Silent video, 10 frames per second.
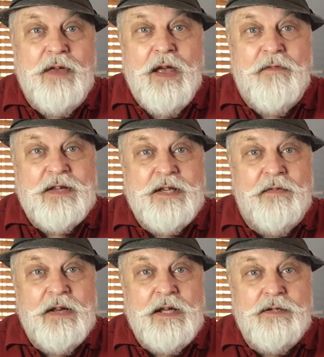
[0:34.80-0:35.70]
year
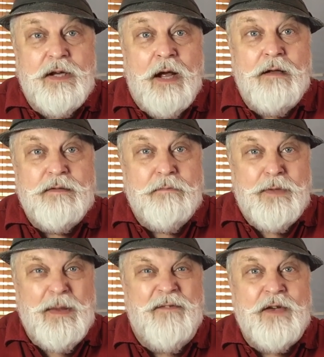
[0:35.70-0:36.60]
festivities, you know,
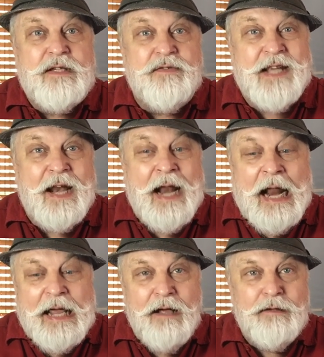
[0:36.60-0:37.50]
the big feast of
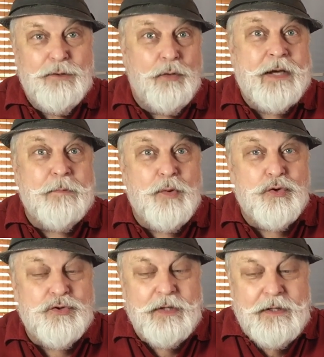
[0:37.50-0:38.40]
Saturnalia, all that
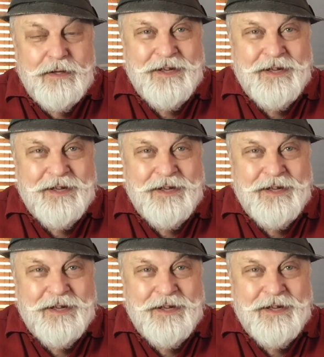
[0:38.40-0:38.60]
debauchery.